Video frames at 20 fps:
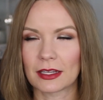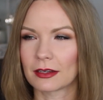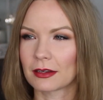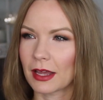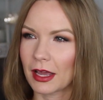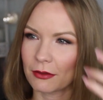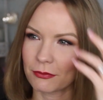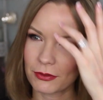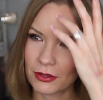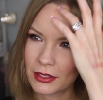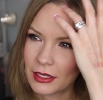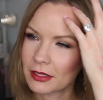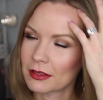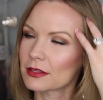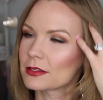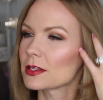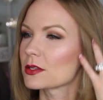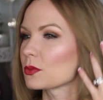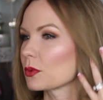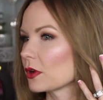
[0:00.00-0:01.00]
And I feel like
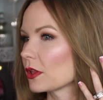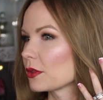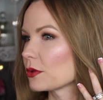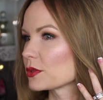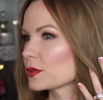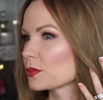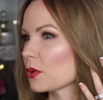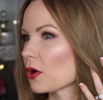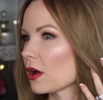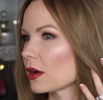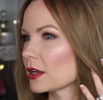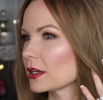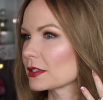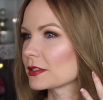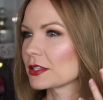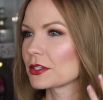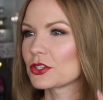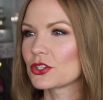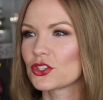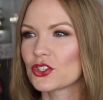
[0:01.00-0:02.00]
this is one of those
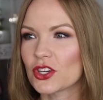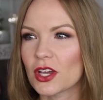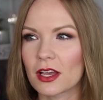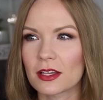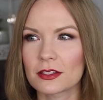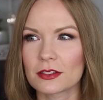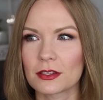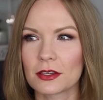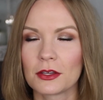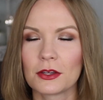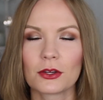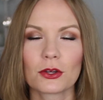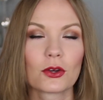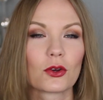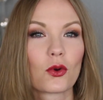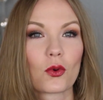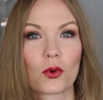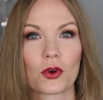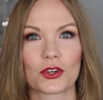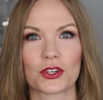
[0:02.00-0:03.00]
products. It's just
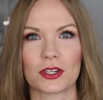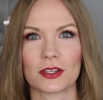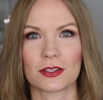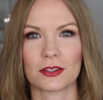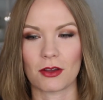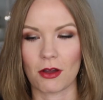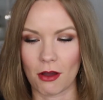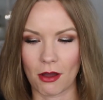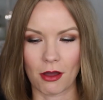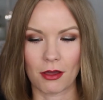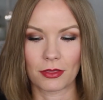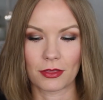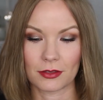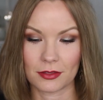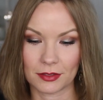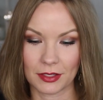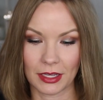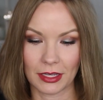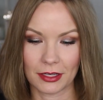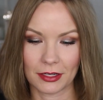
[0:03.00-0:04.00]
gorgeous on the
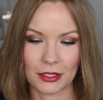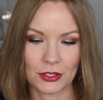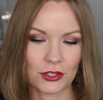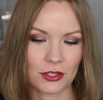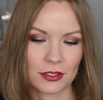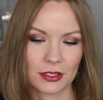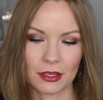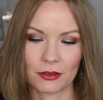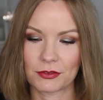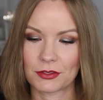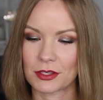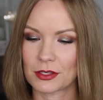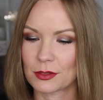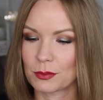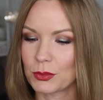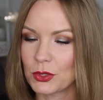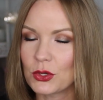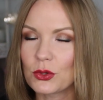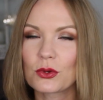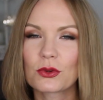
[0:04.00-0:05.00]
skin. It just gives this
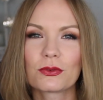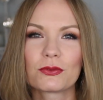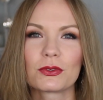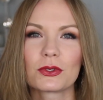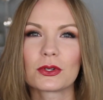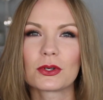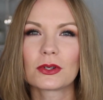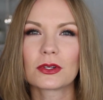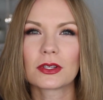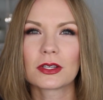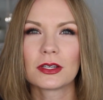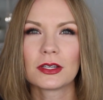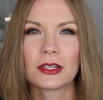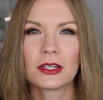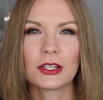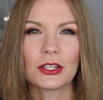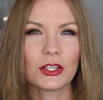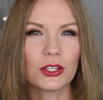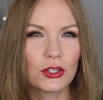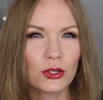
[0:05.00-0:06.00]
beautiful,
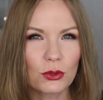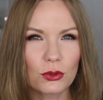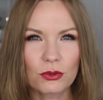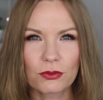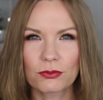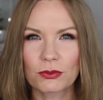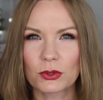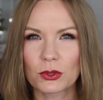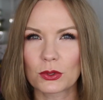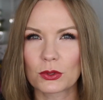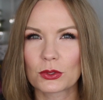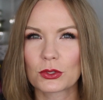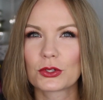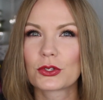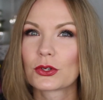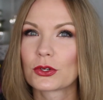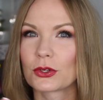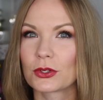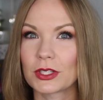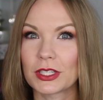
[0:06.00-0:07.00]
youthful,
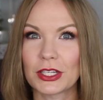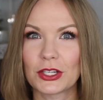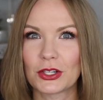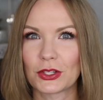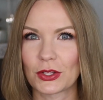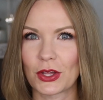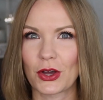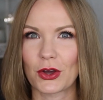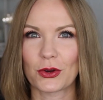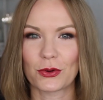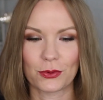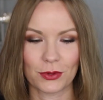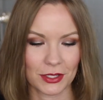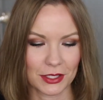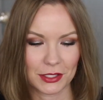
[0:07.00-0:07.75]
girly glow.